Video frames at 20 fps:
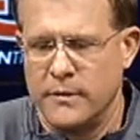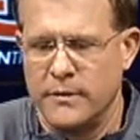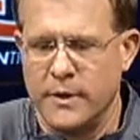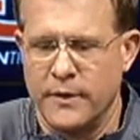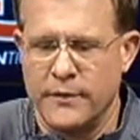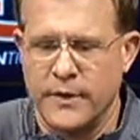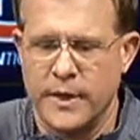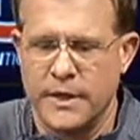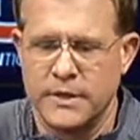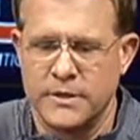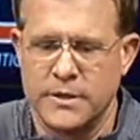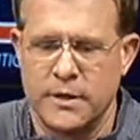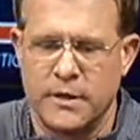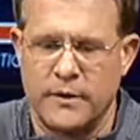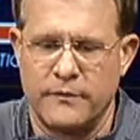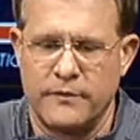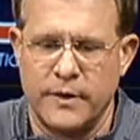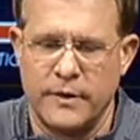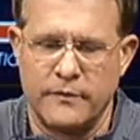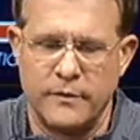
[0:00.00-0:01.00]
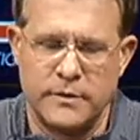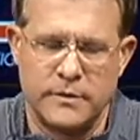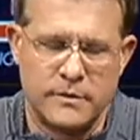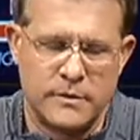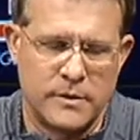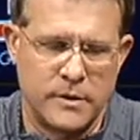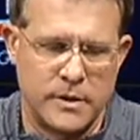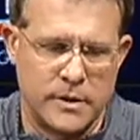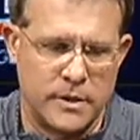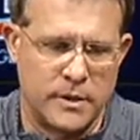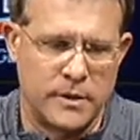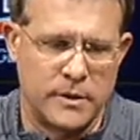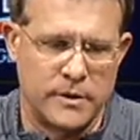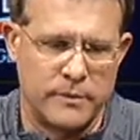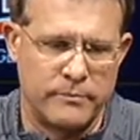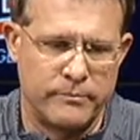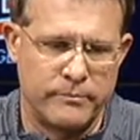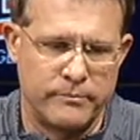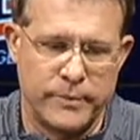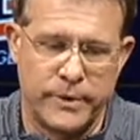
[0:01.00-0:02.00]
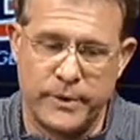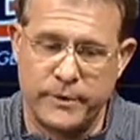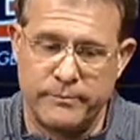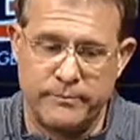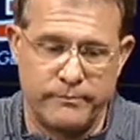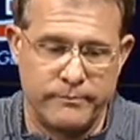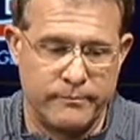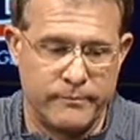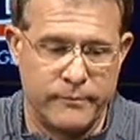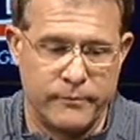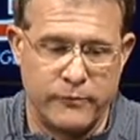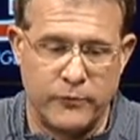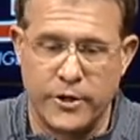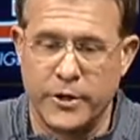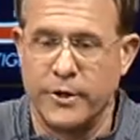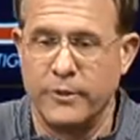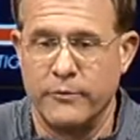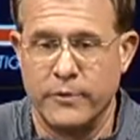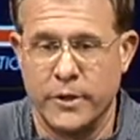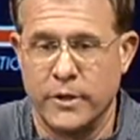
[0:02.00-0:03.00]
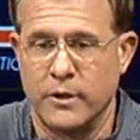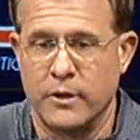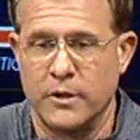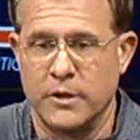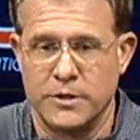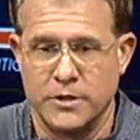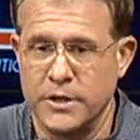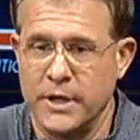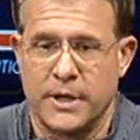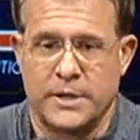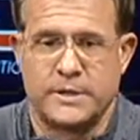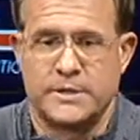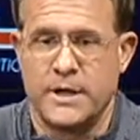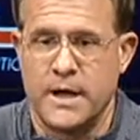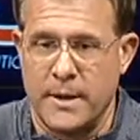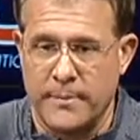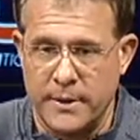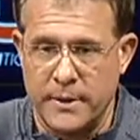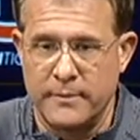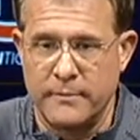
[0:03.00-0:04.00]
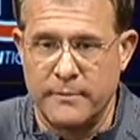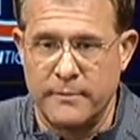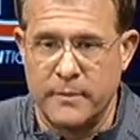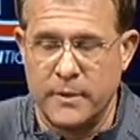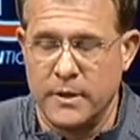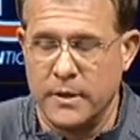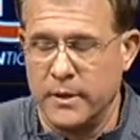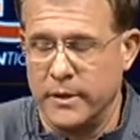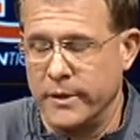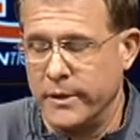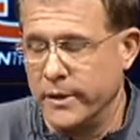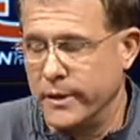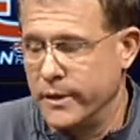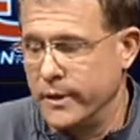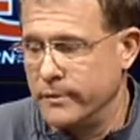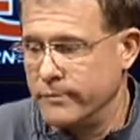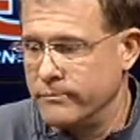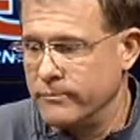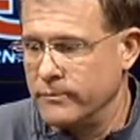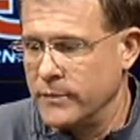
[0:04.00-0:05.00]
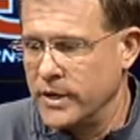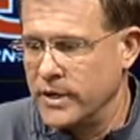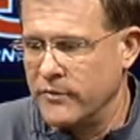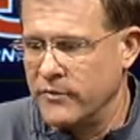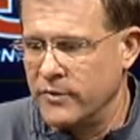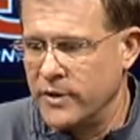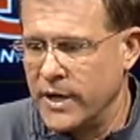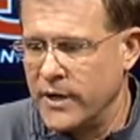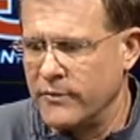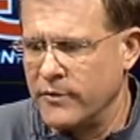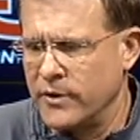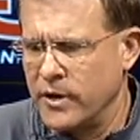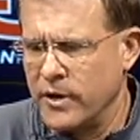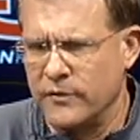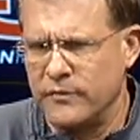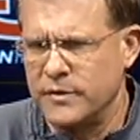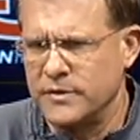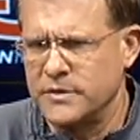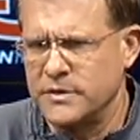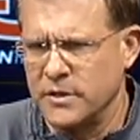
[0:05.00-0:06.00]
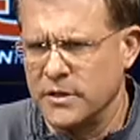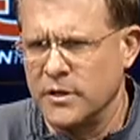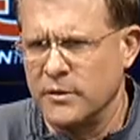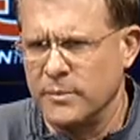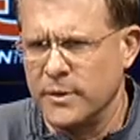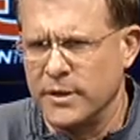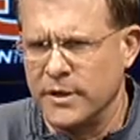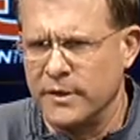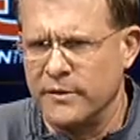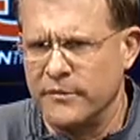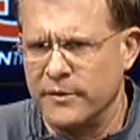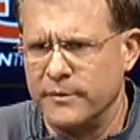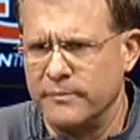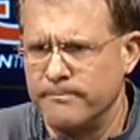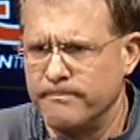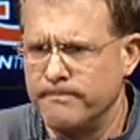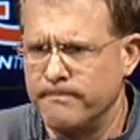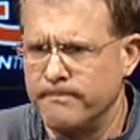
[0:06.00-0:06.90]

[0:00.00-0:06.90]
the things off of it. Uh, but re- regardless, you got to stop it, and uh, every every offense is a little bit different.